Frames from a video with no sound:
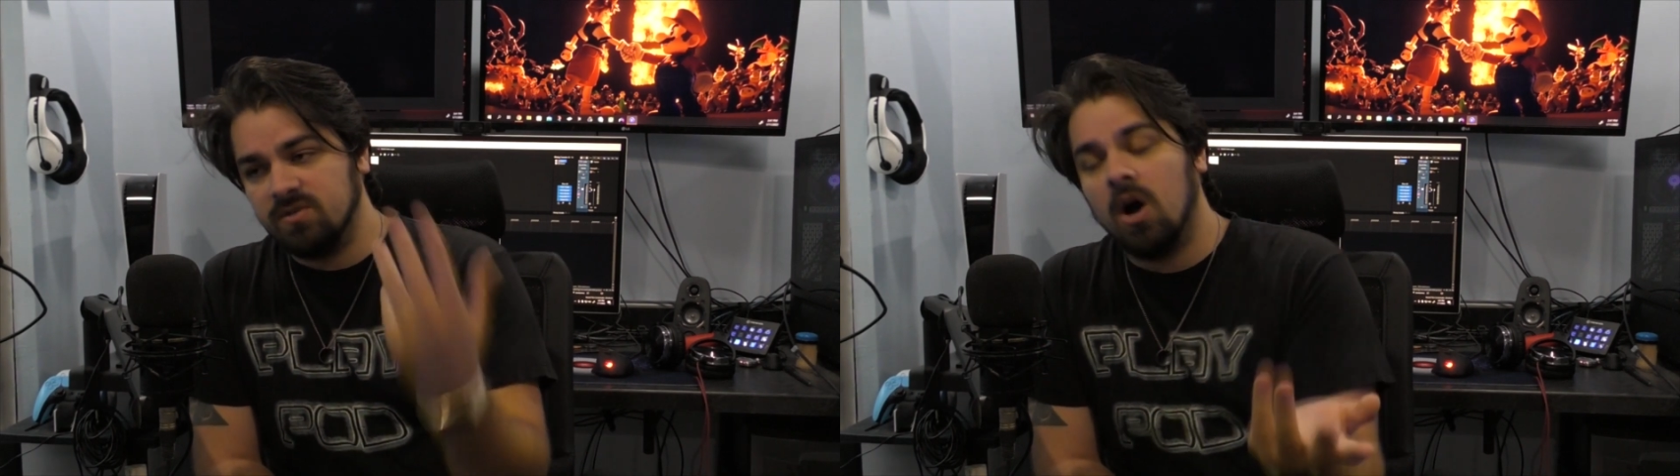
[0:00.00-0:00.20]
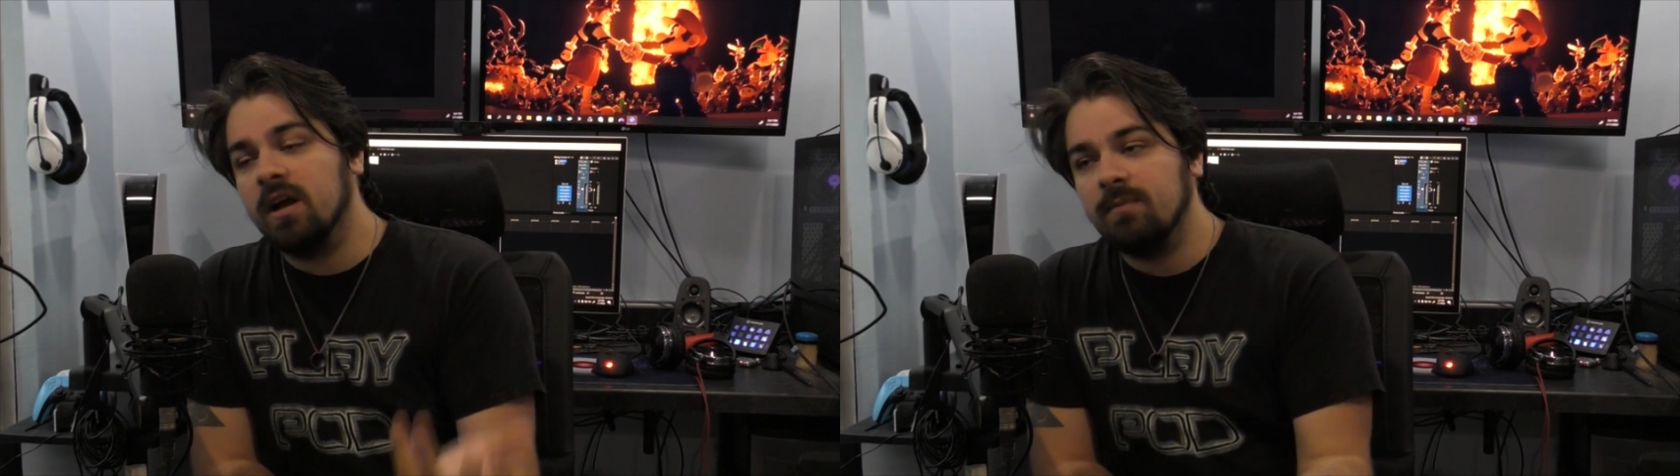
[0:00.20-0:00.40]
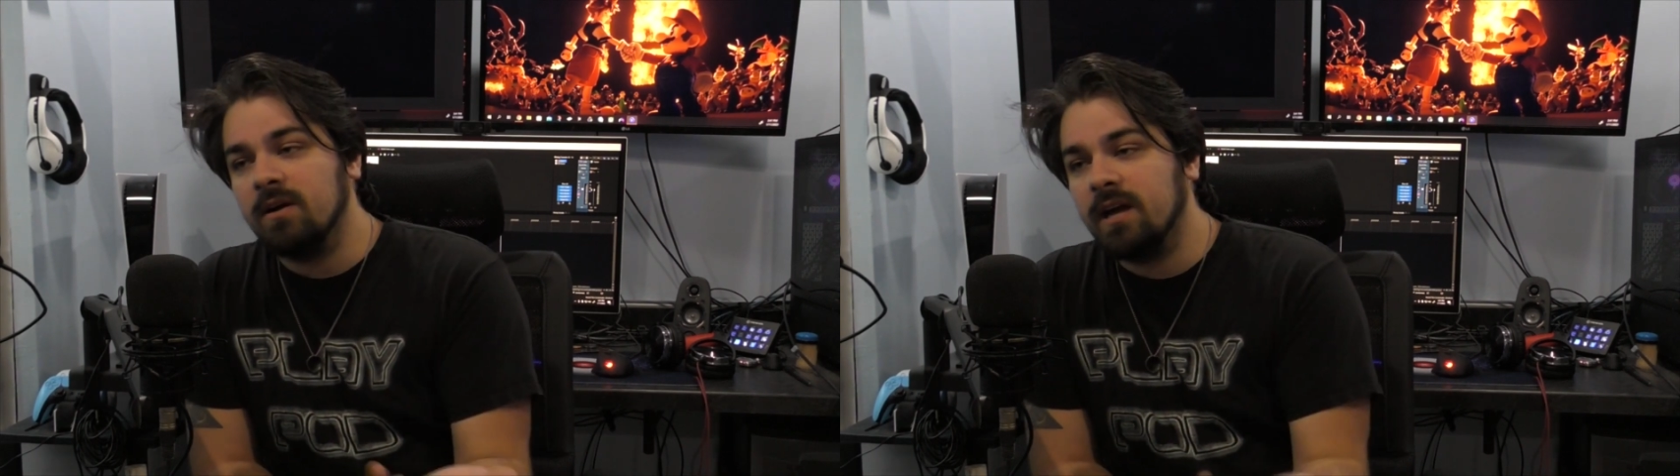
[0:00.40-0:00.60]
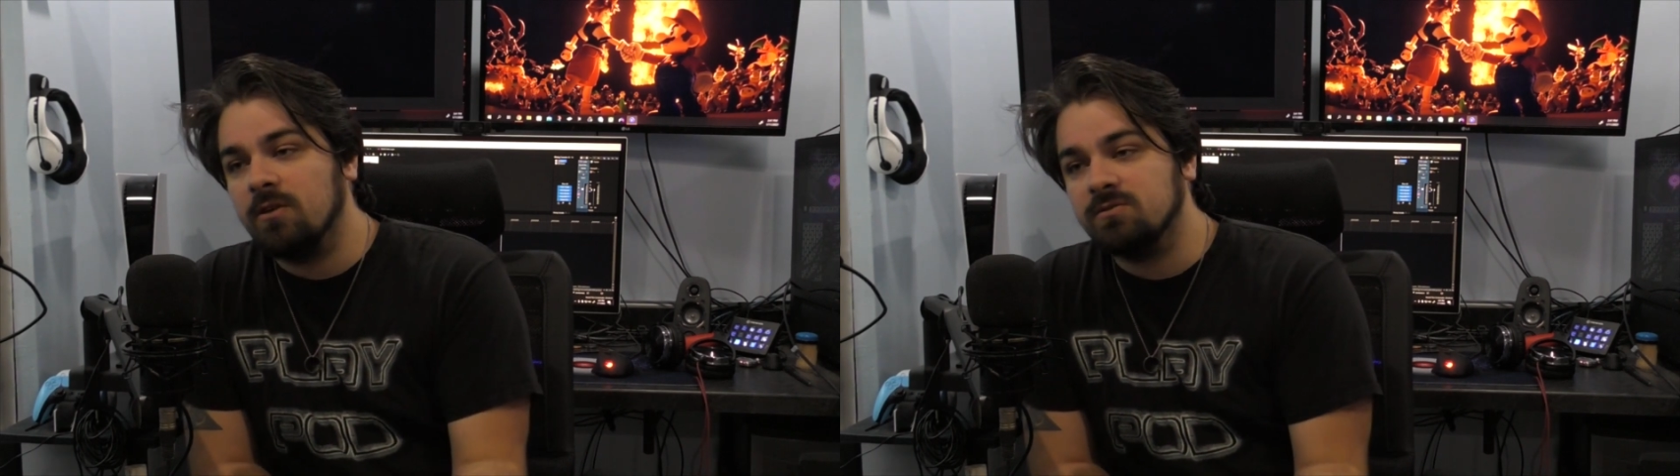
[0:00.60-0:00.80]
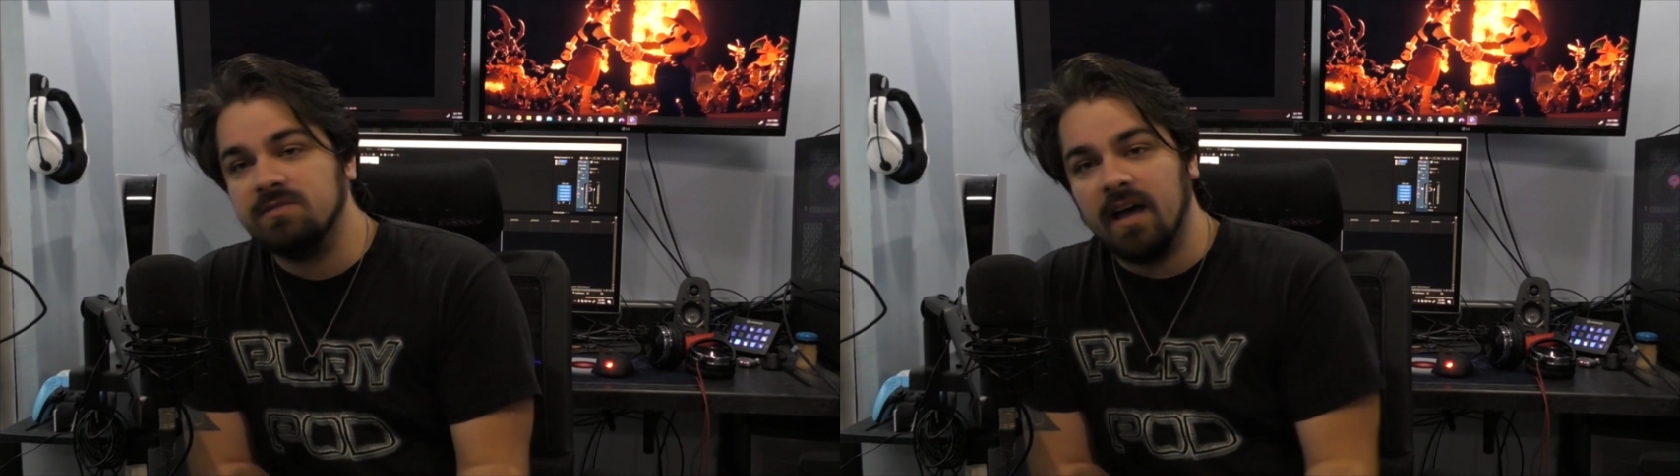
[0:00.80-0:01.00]
talking about
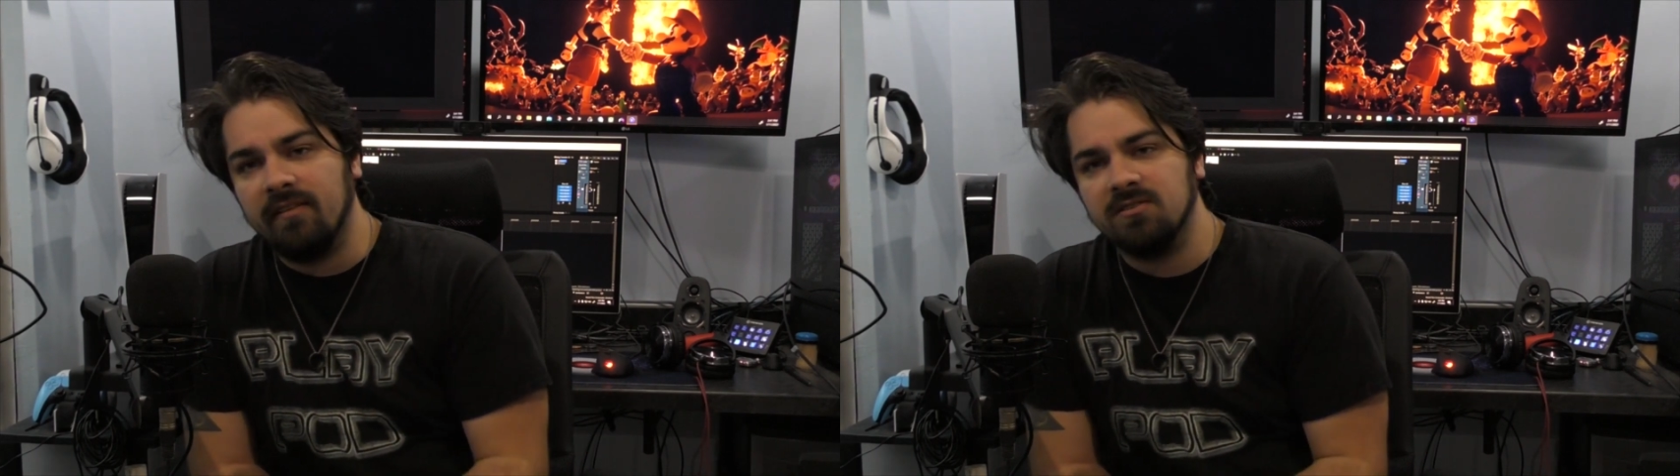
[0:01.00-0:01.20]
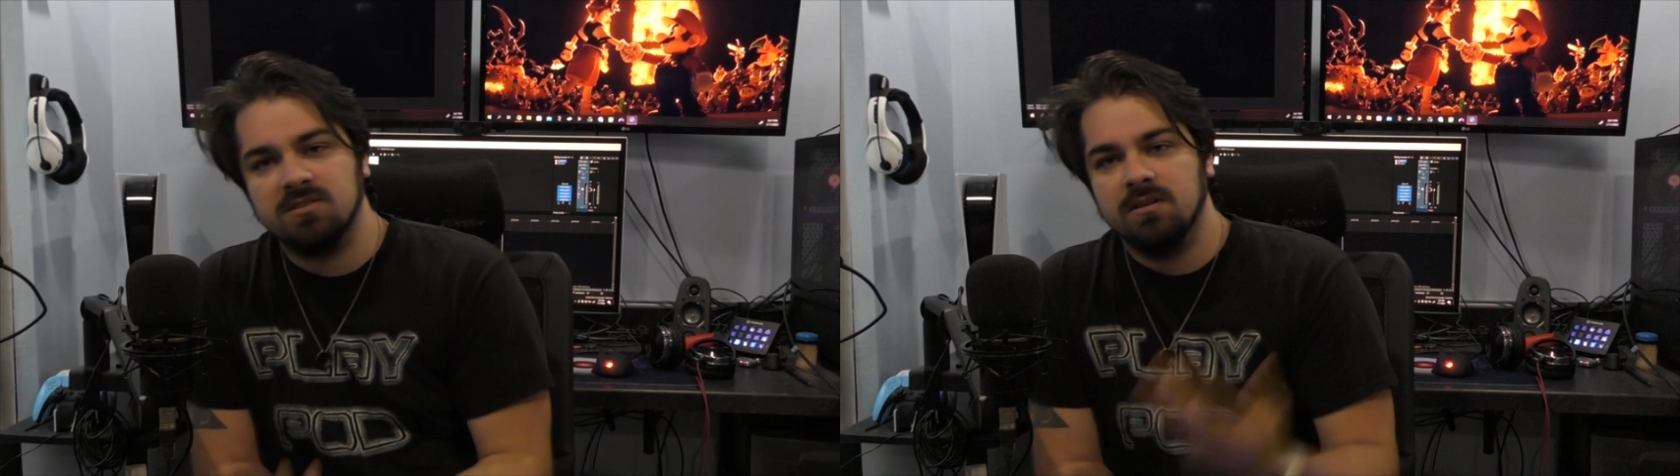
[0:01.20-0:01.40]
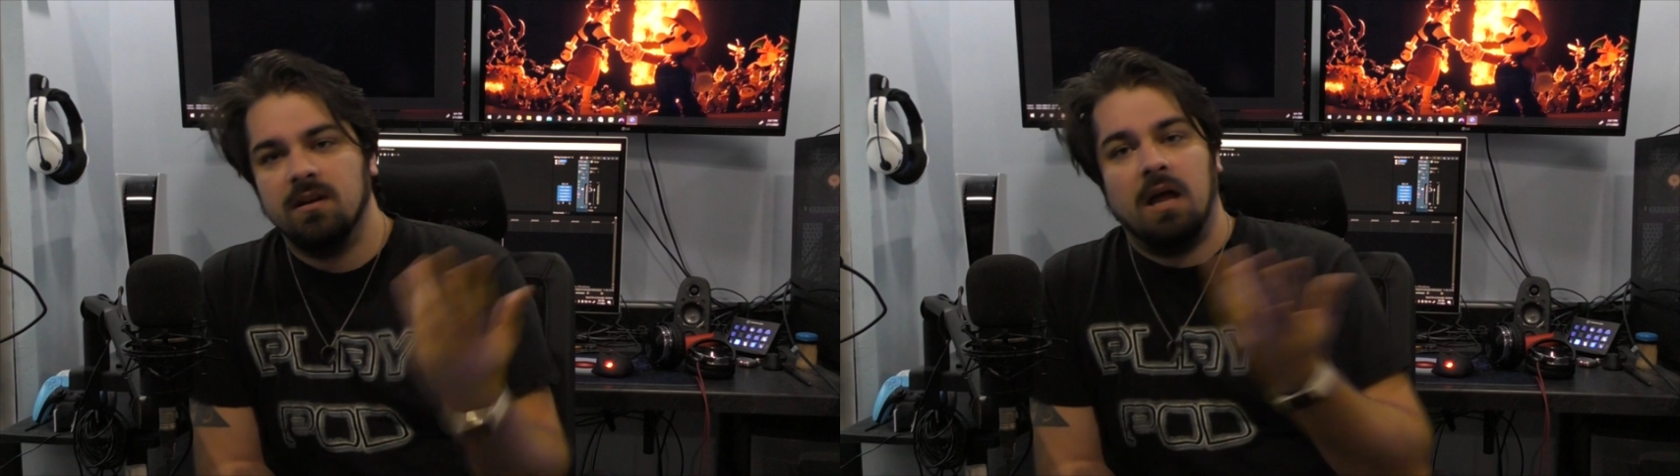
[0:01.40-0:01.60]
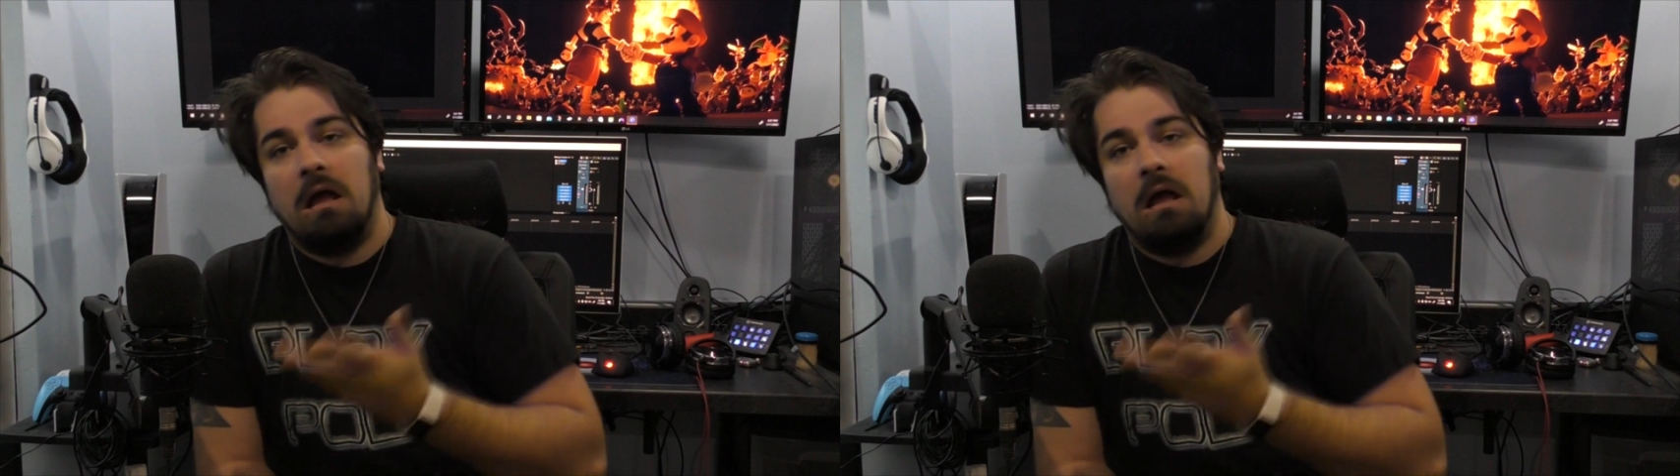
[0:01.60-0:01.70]
character deaths.